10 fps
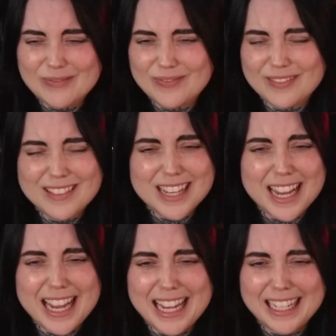
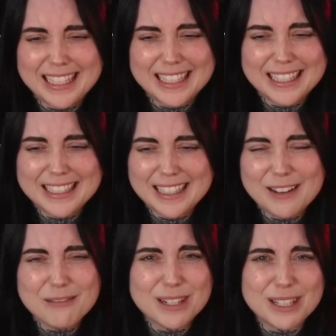Dang, he
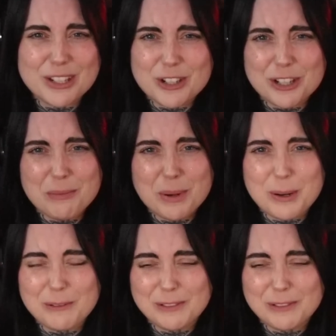really should have moved.